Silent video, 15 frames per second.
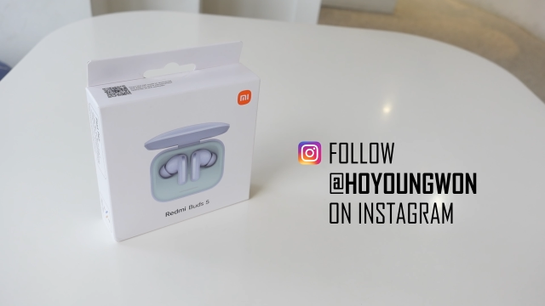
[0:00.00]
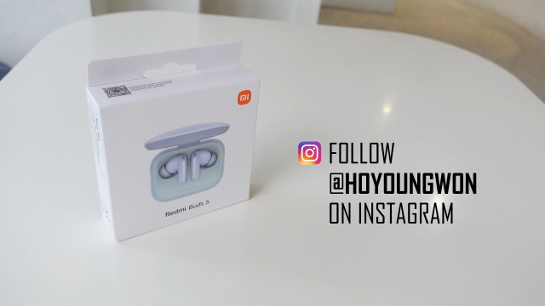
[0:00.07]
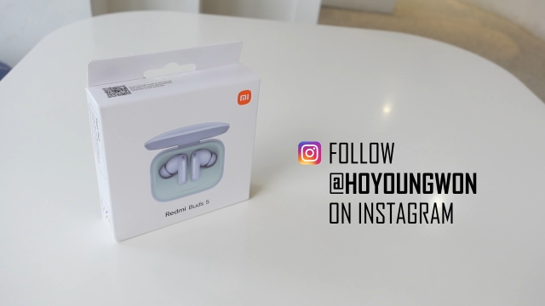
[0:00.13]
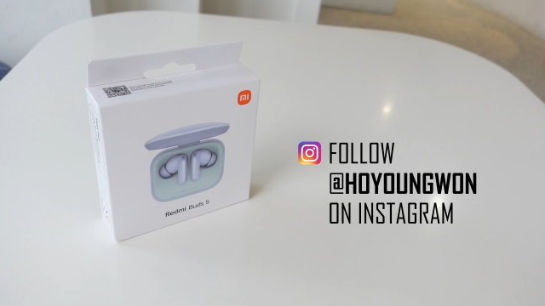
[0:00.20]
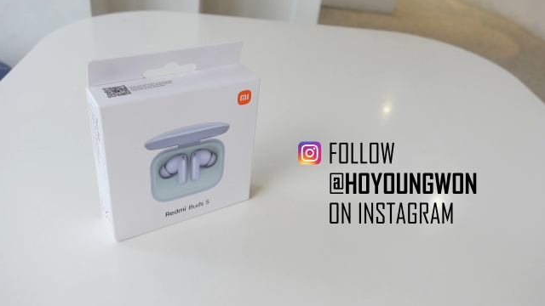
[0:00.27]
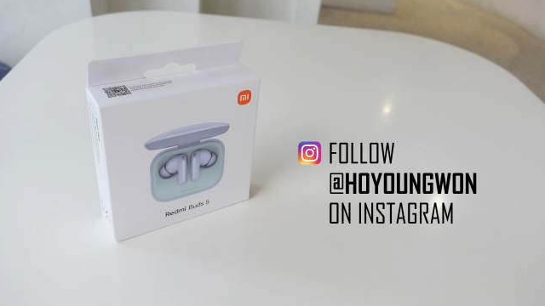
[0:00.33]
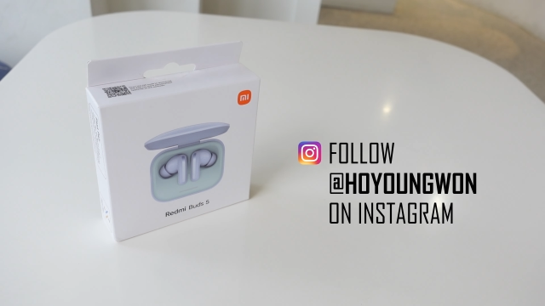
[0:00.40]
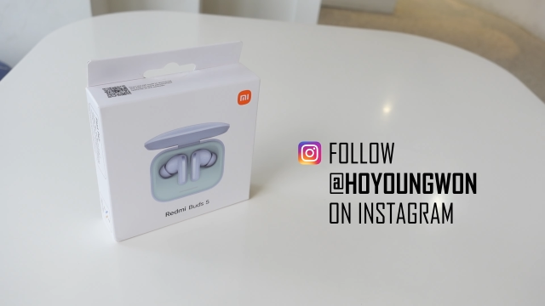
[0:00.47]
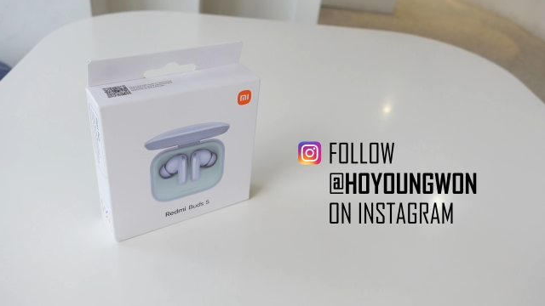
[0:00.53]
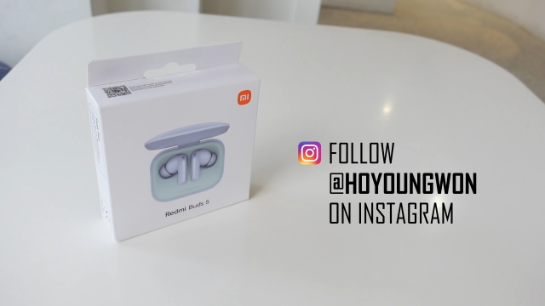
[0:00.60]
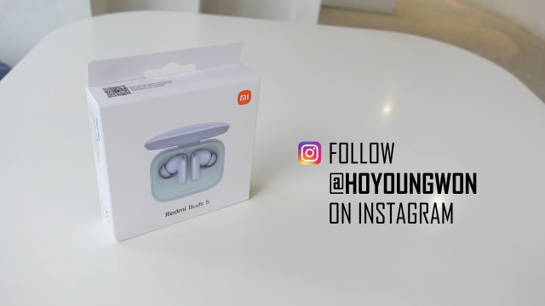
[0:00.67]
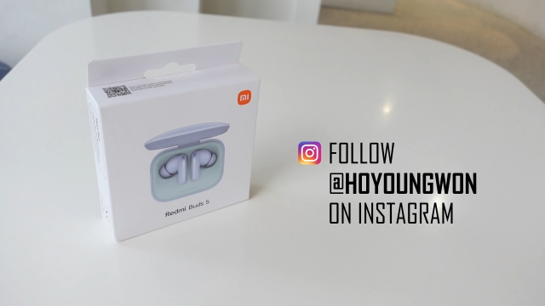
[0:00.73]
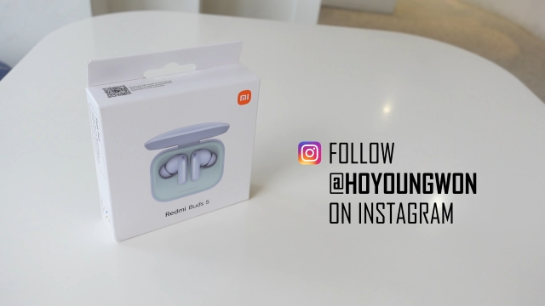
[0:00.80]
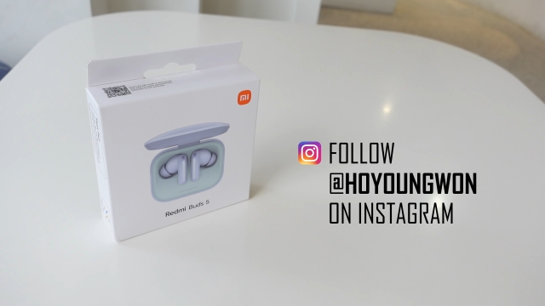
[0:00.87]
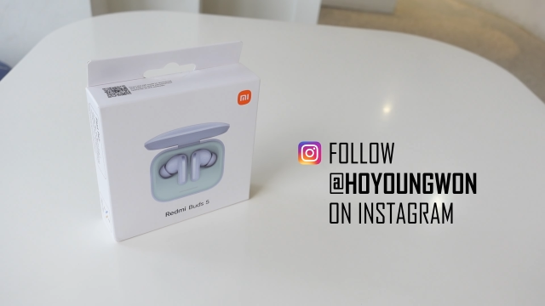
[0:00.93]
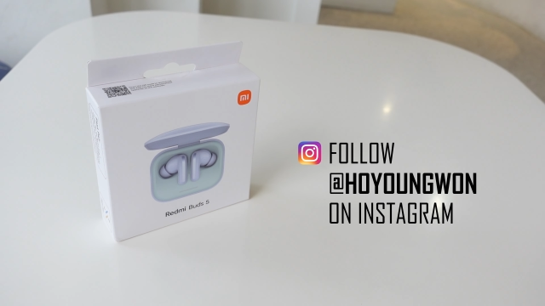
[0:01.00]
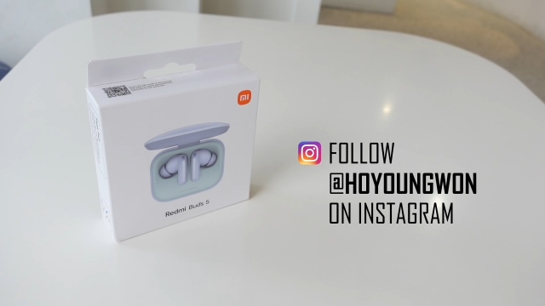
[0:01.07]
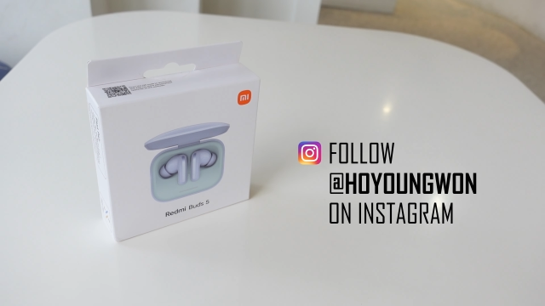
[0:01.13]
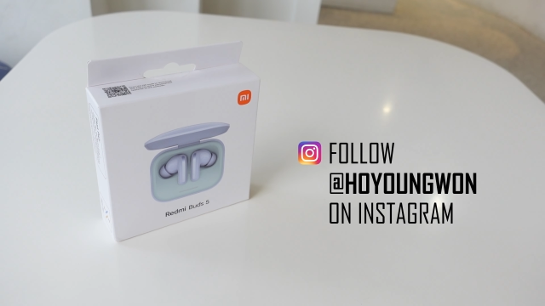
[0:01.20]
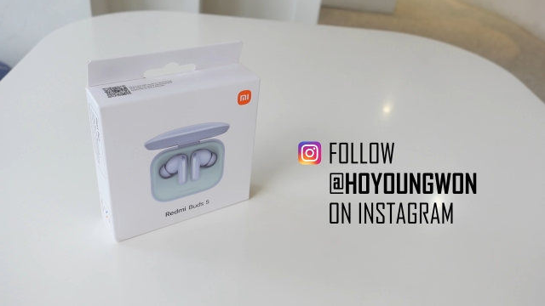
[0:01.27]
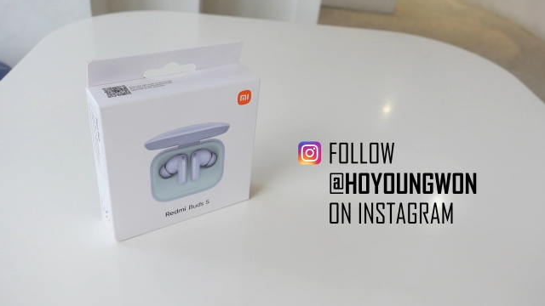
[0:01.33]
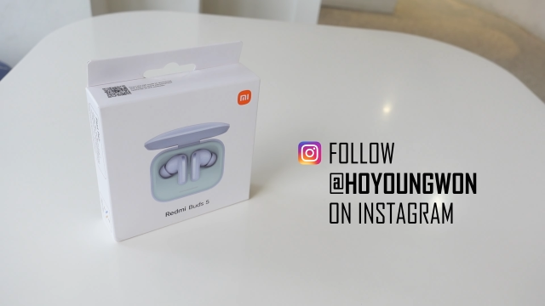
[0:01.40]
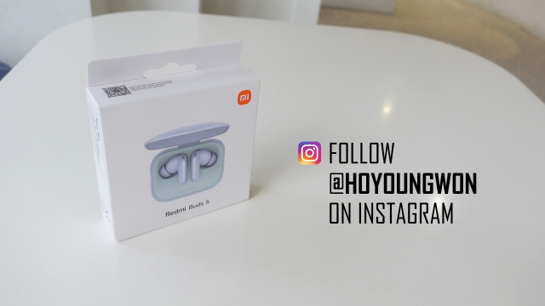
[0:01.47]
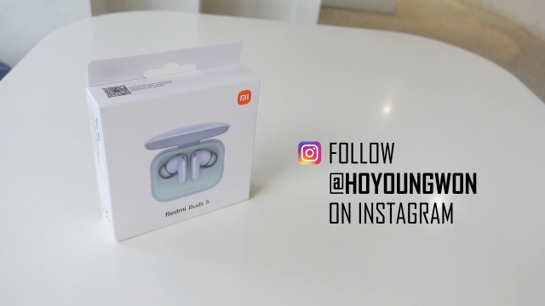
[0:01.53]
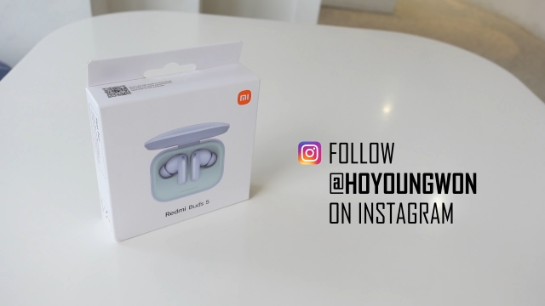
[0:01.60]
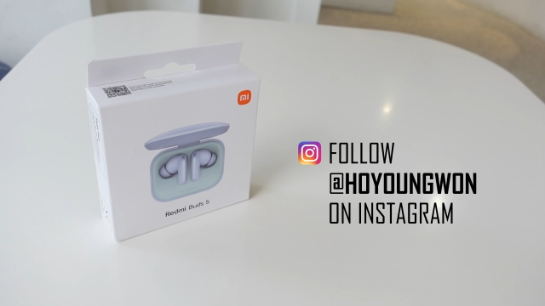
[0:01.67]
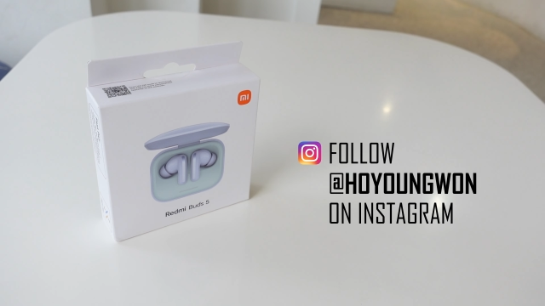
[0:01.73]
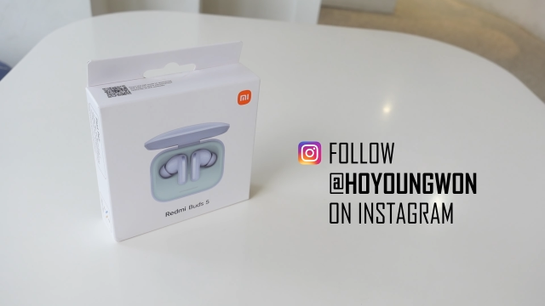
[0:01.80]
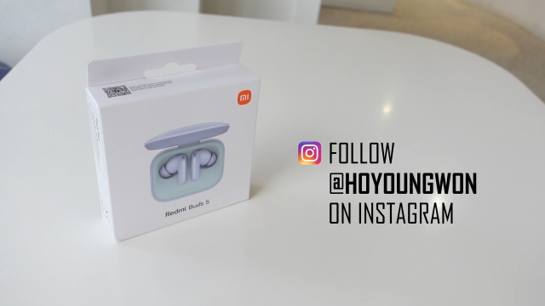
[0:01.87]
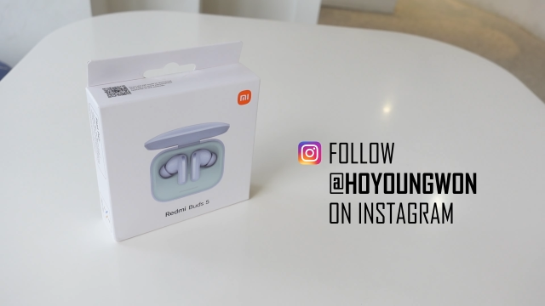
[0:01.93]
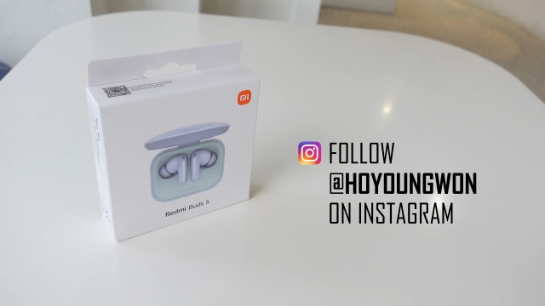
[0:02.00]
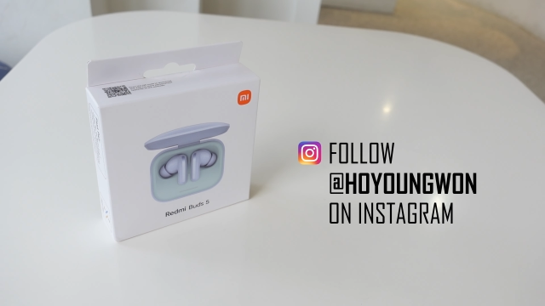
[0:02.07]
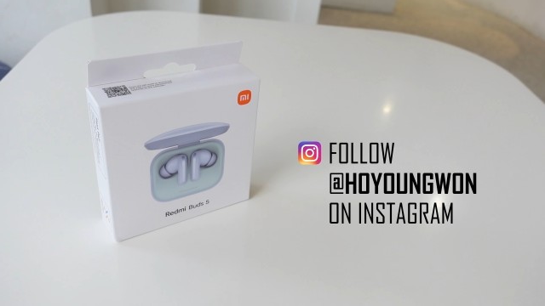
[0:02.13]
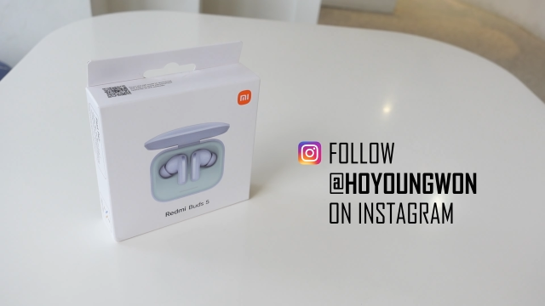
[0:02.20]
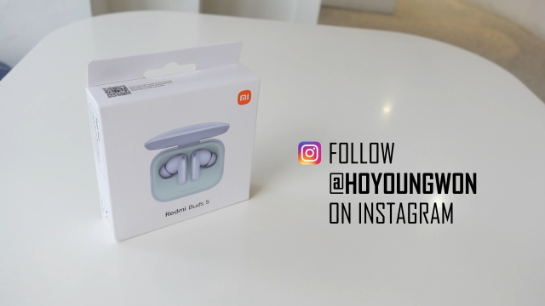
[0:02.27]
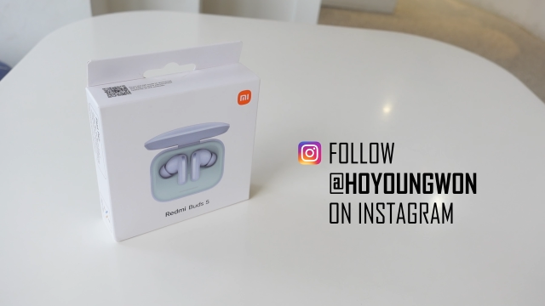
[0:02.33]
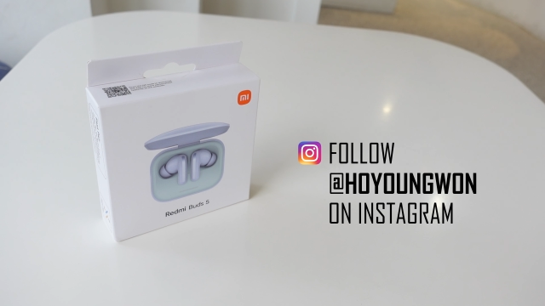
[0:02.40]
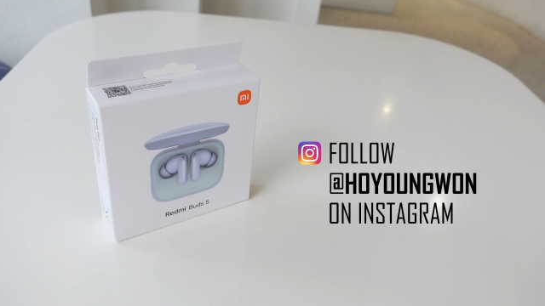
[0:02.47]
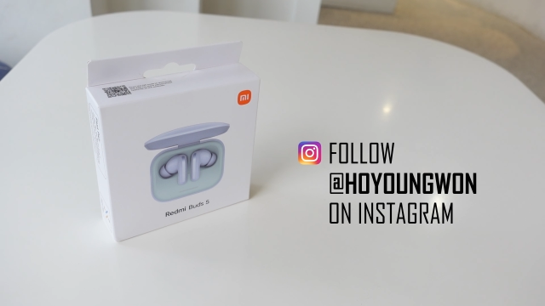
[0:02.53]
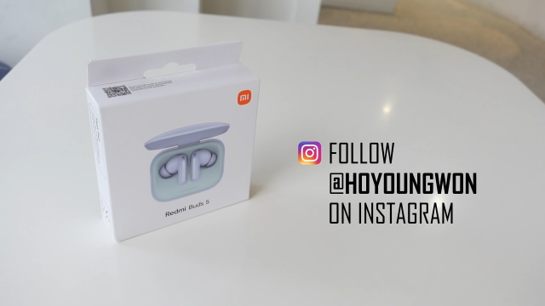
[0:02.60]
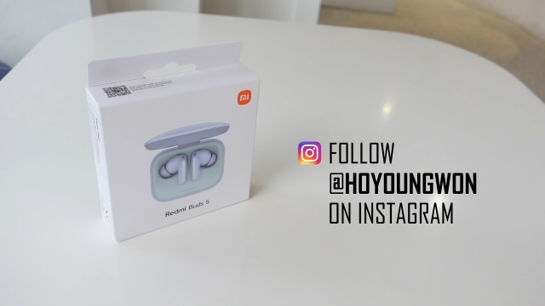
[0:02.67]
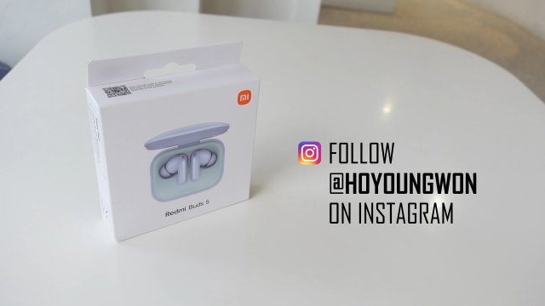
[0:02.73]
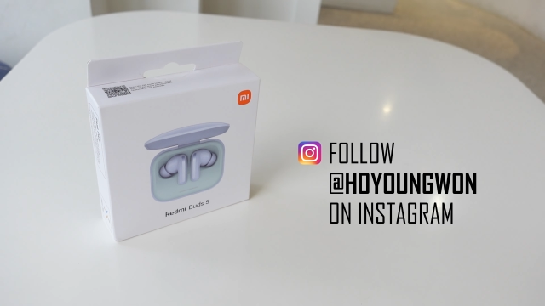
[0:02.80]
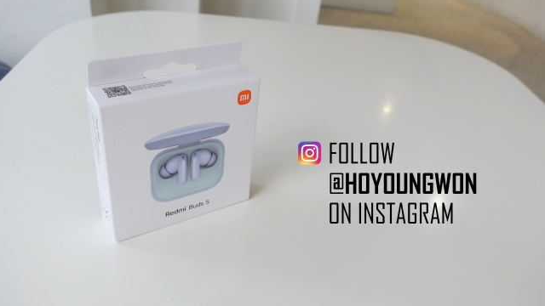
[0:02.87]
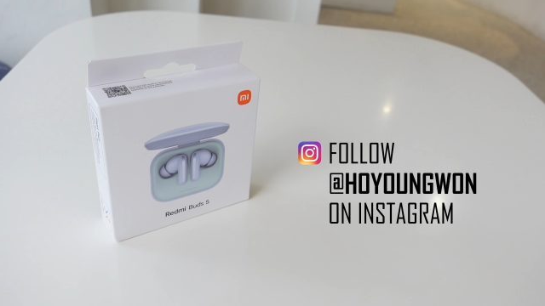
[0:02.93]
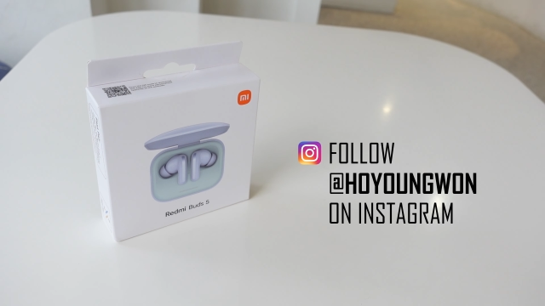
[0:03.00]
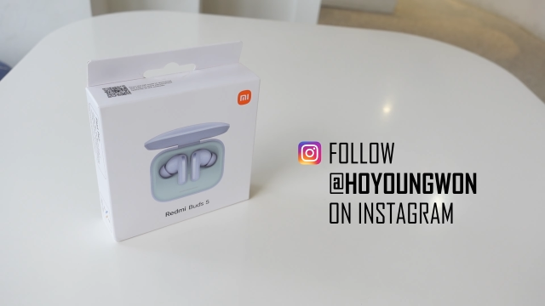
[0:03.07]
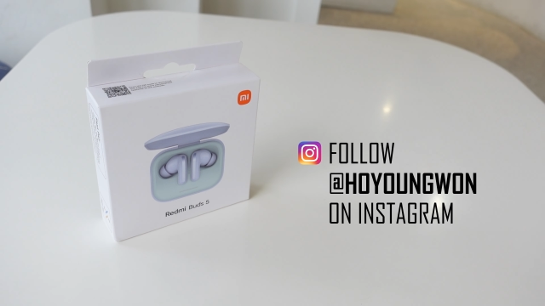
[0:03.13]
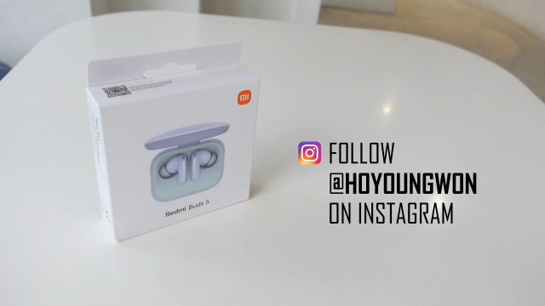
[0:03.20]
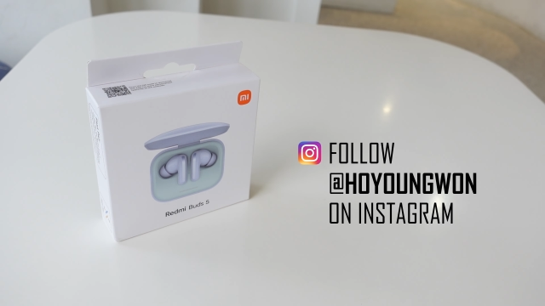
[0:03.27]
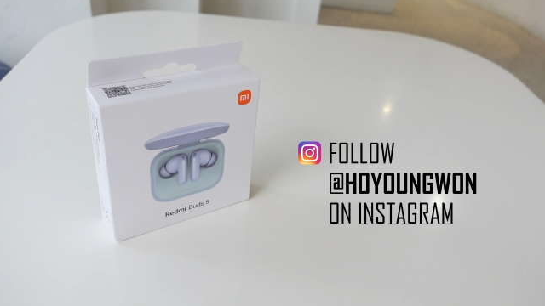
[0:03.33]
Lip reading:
Nobody's mouth can be seen.